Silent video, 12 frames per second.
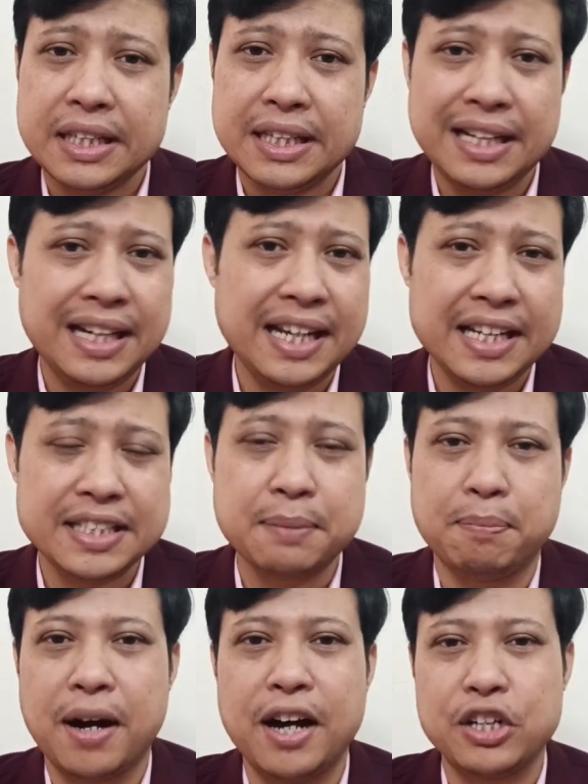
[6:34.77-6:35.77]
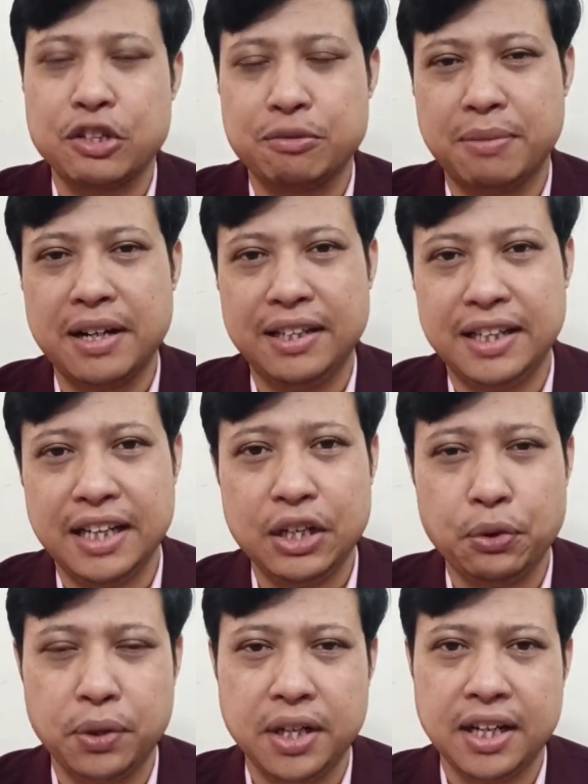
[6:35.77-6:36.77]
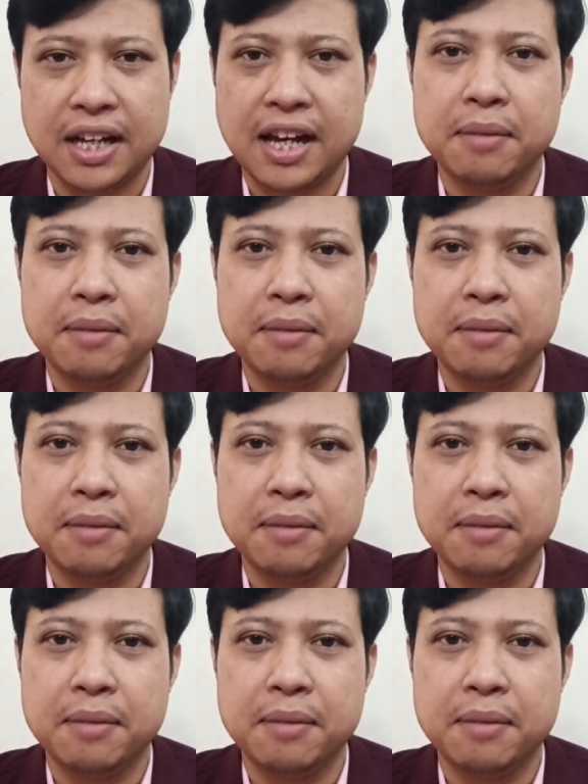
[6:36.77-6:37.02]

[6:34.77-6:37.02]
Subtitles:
reading is a part of my daily routine.